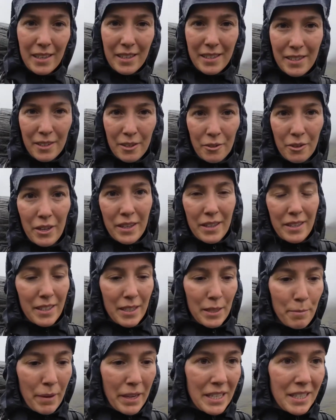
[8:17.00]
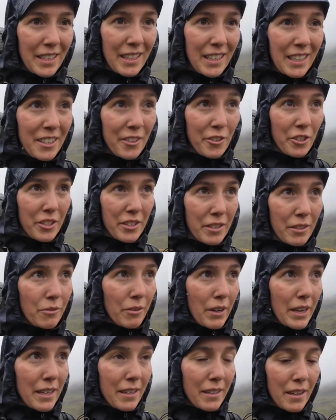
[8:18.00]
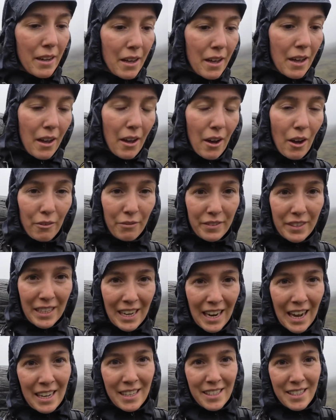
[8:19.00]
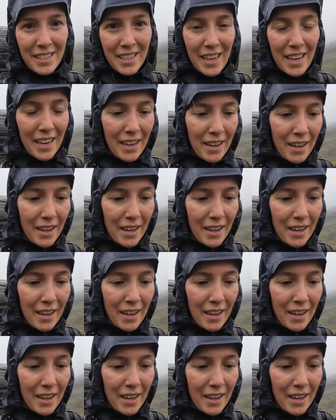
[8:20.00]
so this is basically just the rain of the last